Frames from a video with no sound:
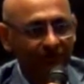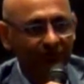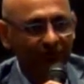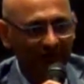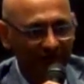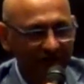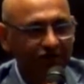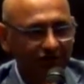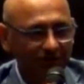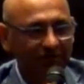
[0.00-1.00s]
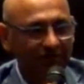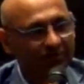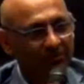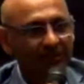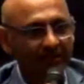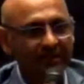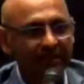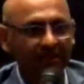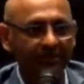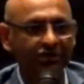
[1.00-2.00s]
for an investor is a
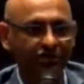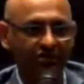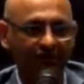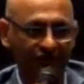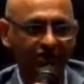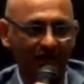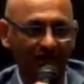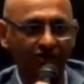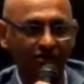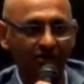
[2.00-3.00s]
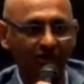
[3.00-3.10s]
little bit of a challenge.